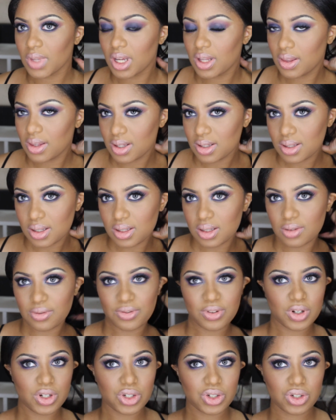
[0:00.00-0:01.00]
And this is the
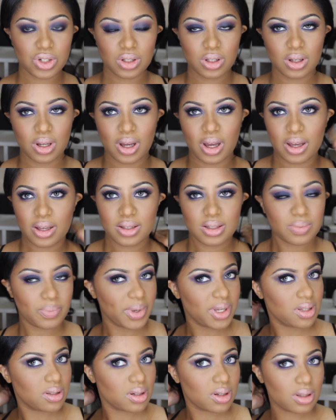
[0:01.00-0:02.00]
finished look, guys,
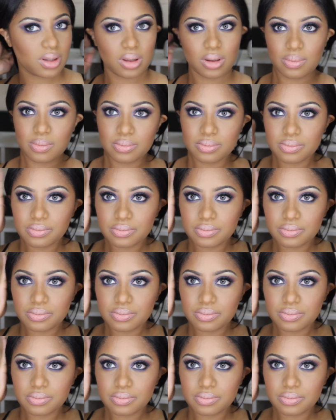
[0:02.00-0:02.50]
basically.